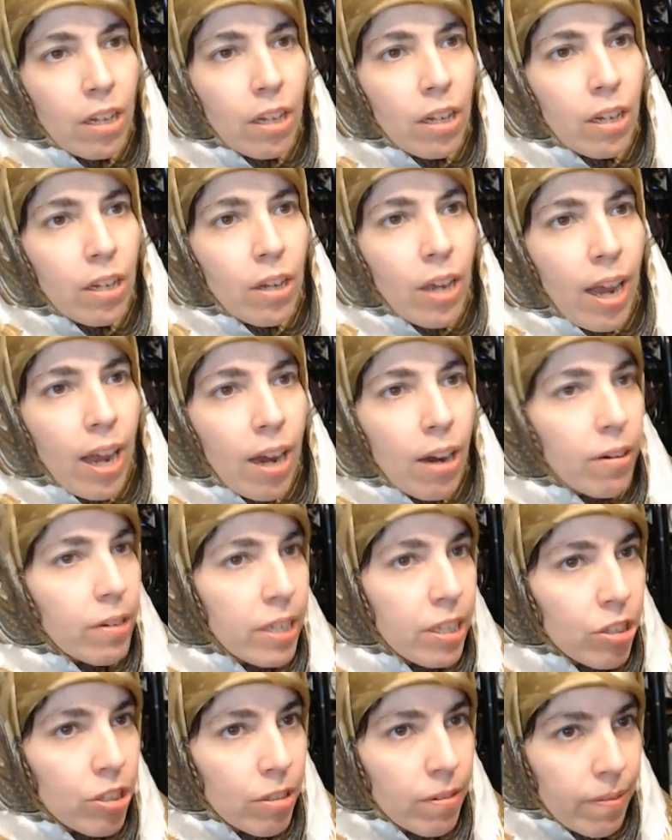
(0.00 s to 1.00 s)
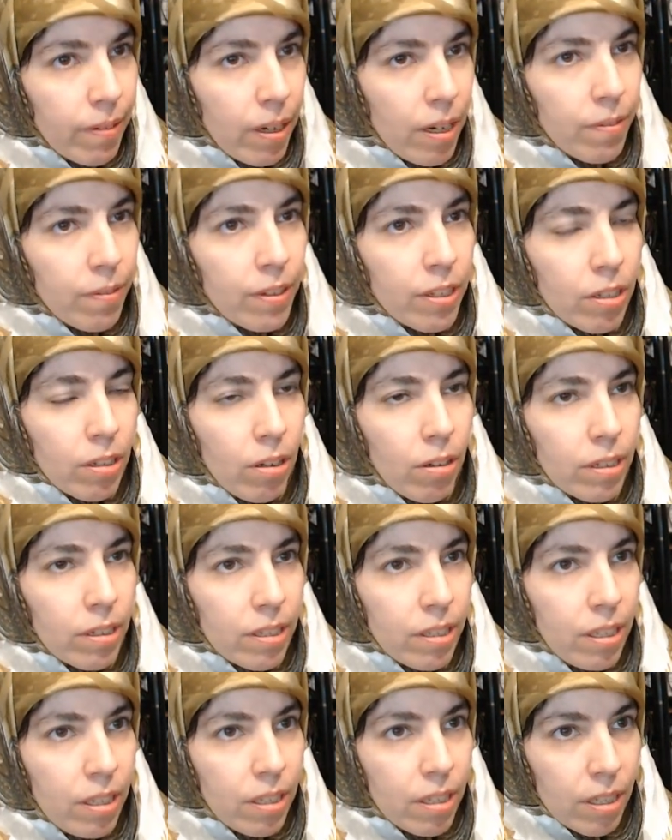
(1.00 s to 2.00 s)
How he survived as long as
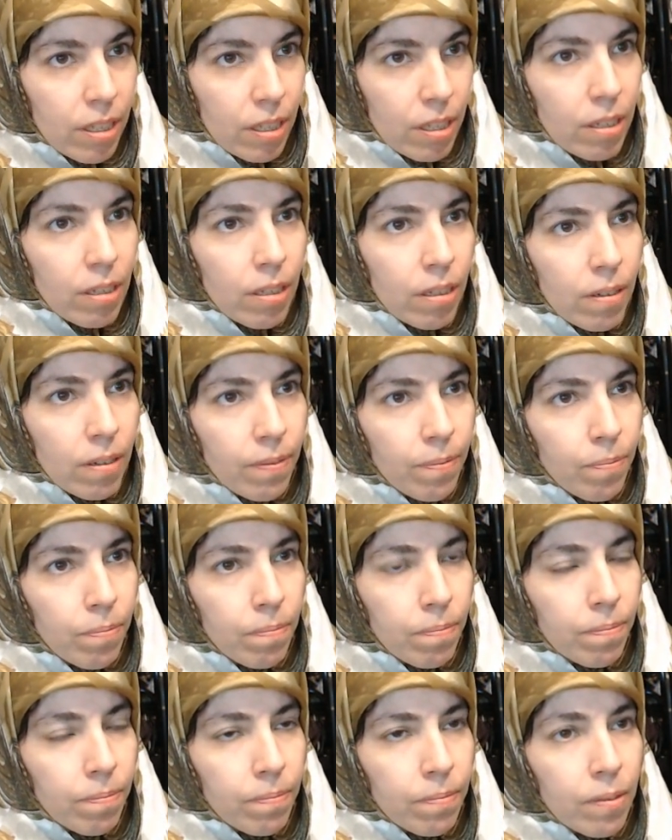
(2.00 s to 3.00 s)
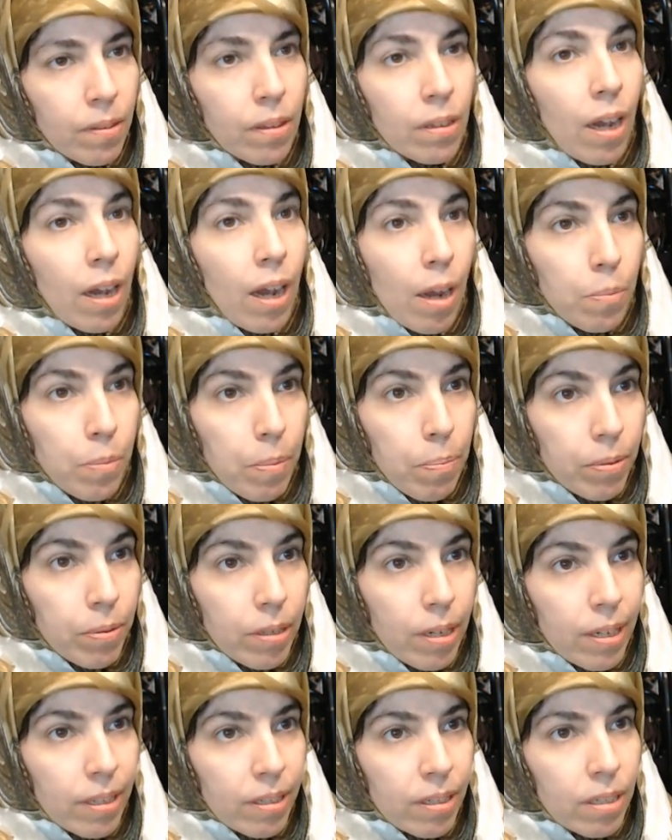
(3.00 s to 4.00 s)
he did, I'm
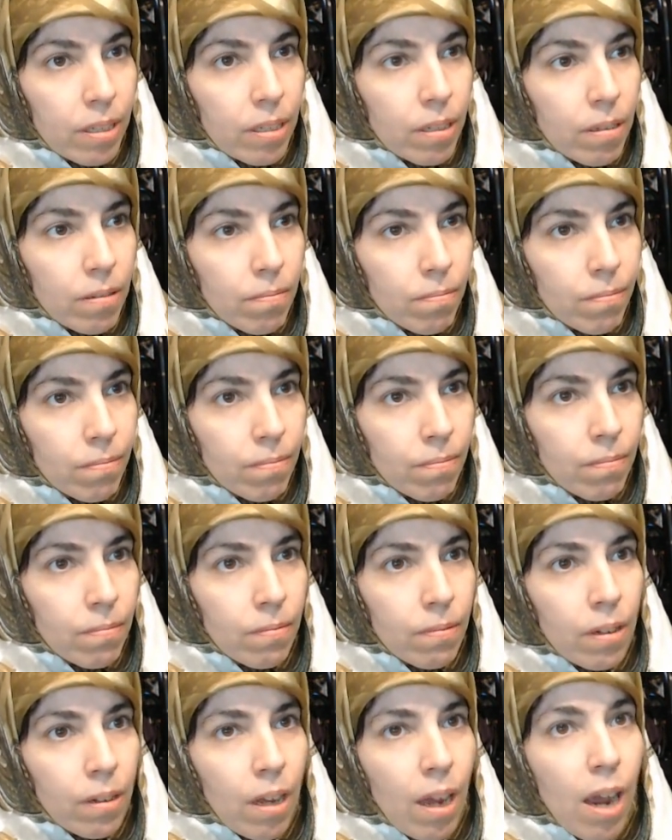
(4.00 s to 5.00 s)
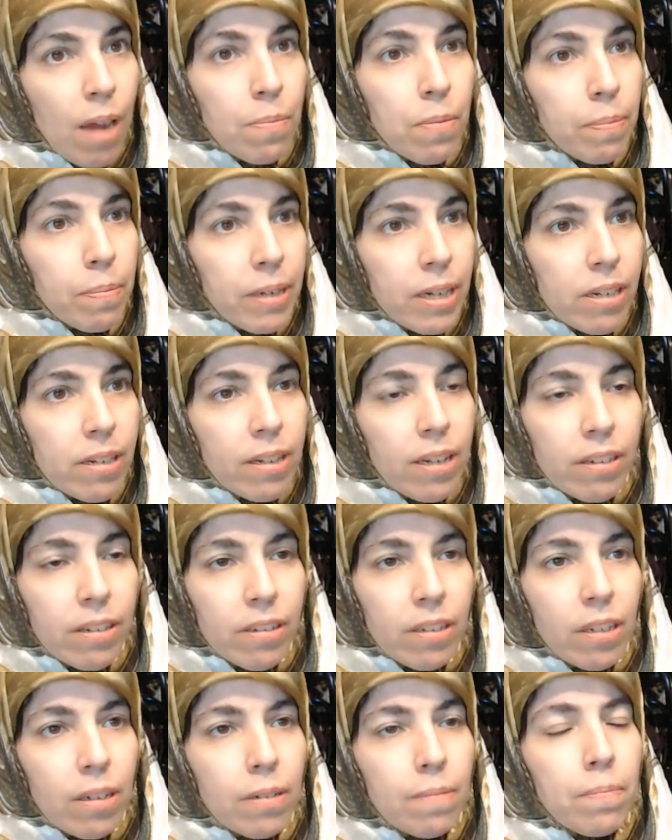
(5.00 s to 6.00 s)
impressed. I'm amazed he hasn't
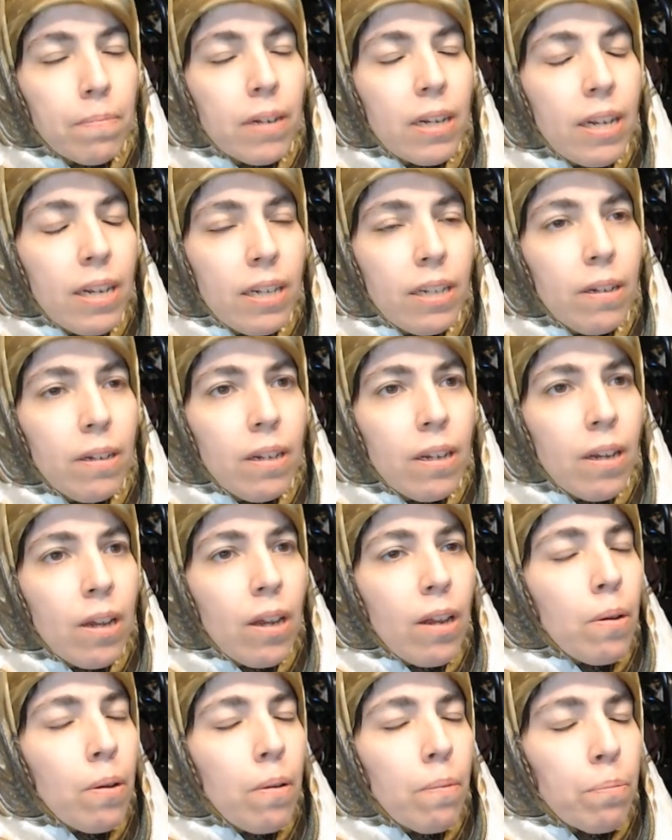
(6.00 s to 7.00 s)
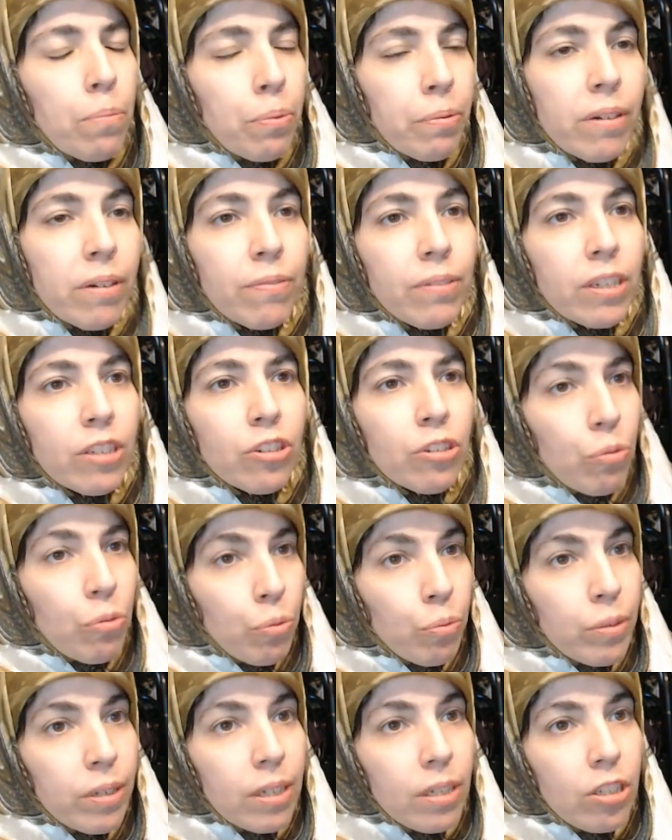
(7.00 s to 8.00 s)
done any previous
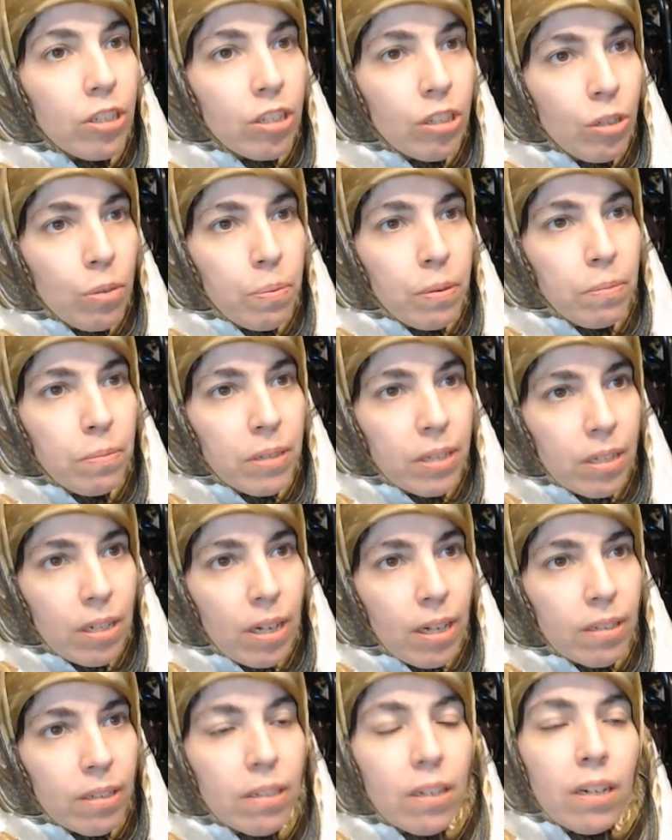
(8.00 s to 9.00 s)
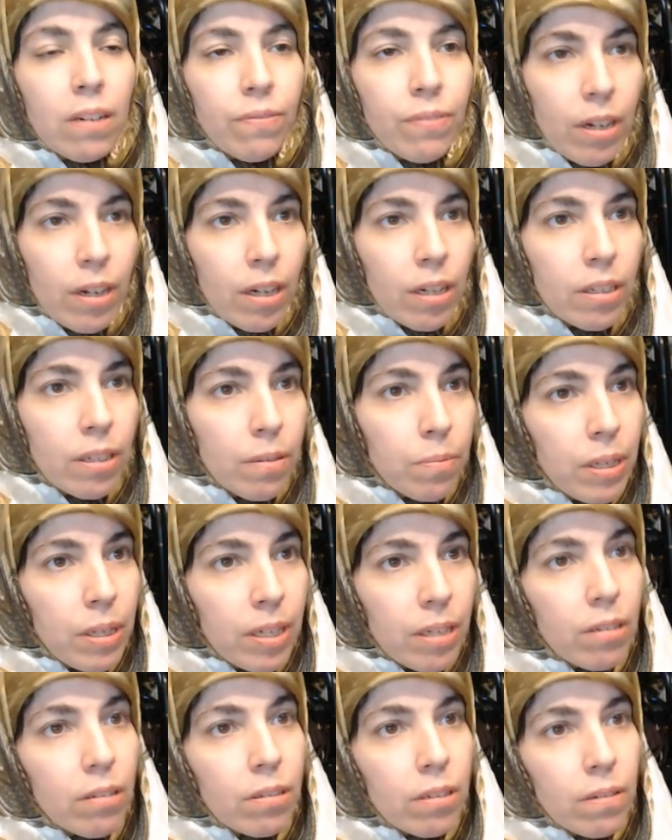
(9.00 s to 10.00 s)
really stupid mistakes that have gotten him
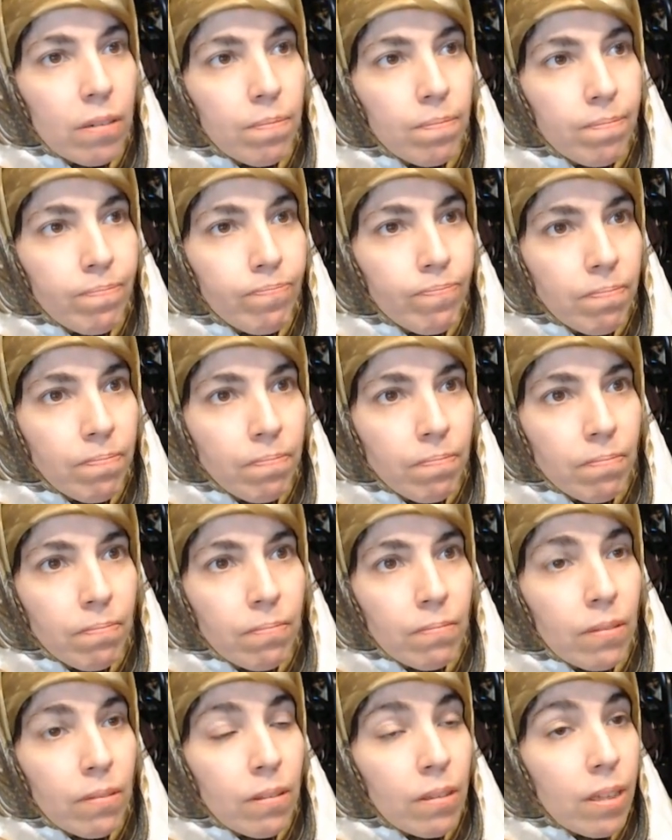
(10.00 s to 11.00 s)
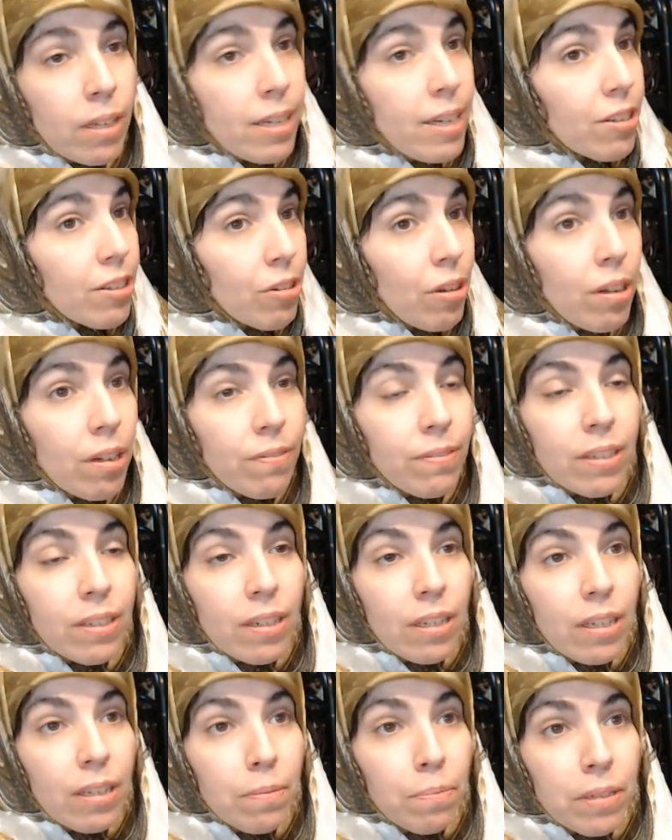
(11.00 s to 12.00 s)
killed. That he has all of his
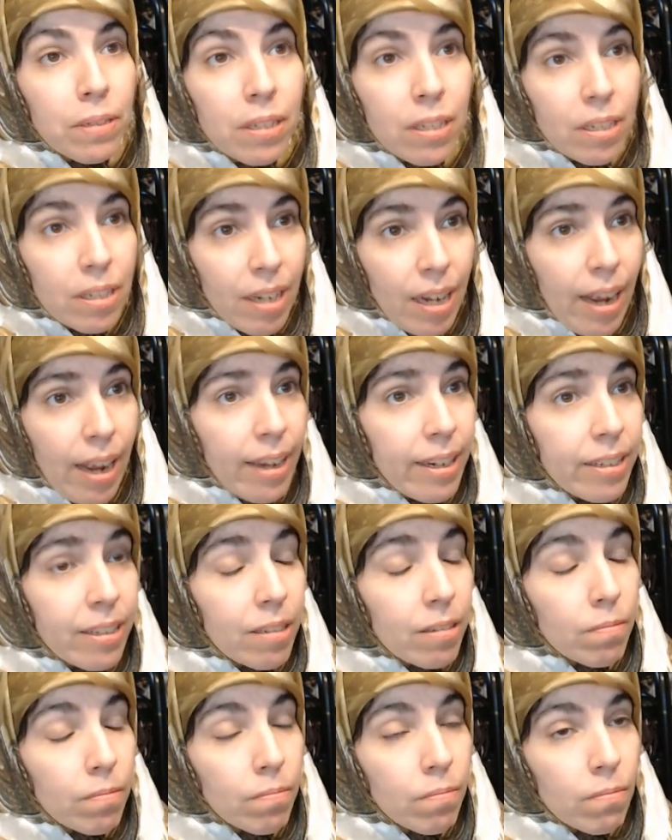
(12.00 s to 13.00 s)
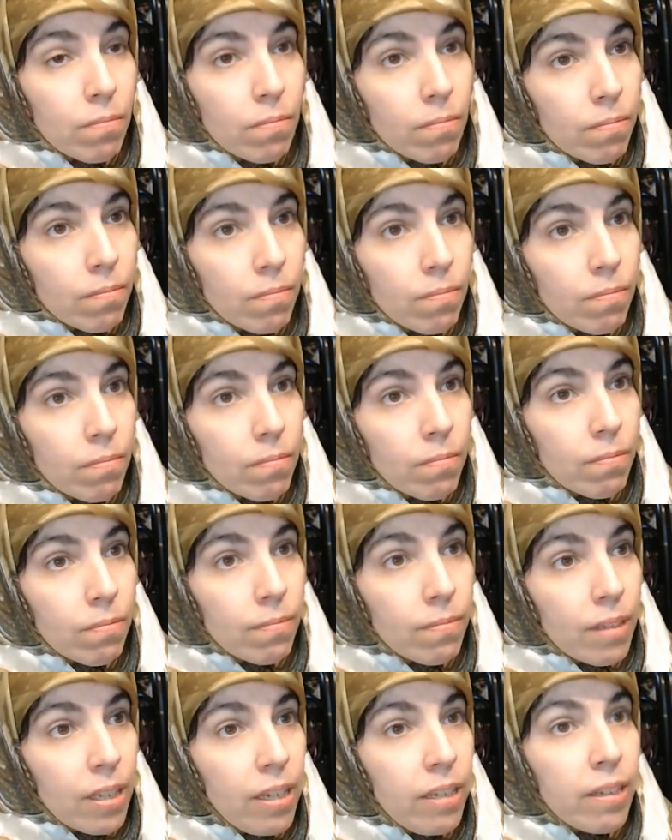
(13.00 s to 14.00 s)
limbs intact.
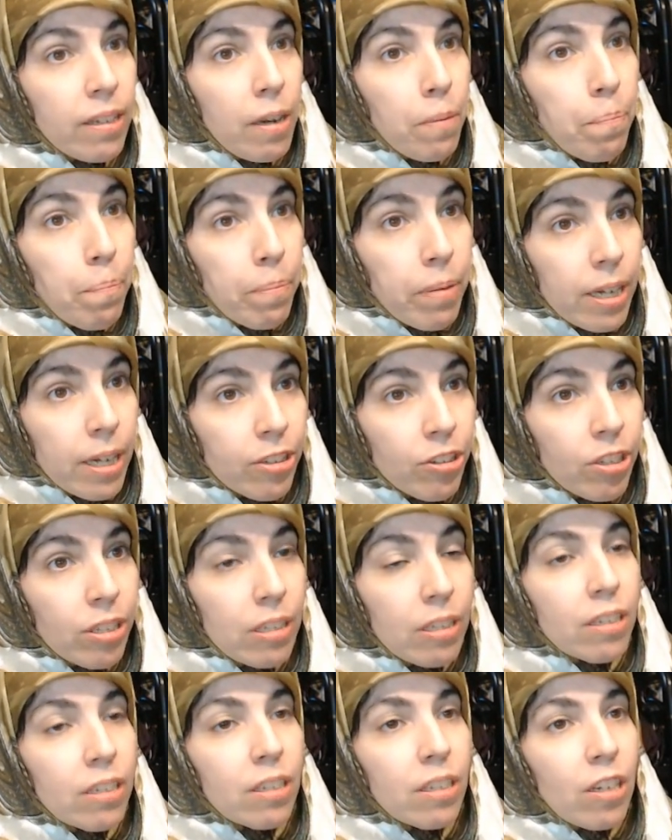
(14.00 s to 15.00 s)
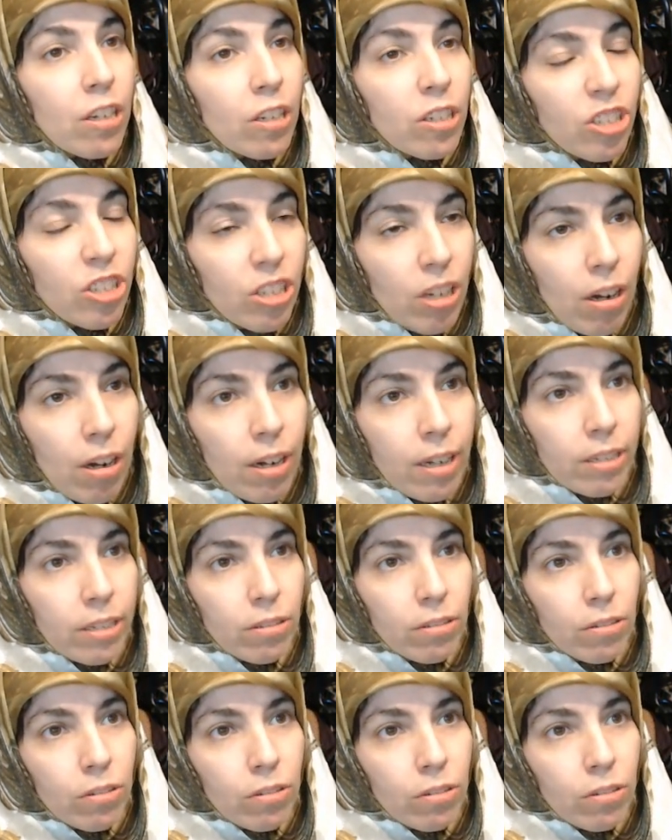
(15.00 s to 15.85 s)
He's a petulant child.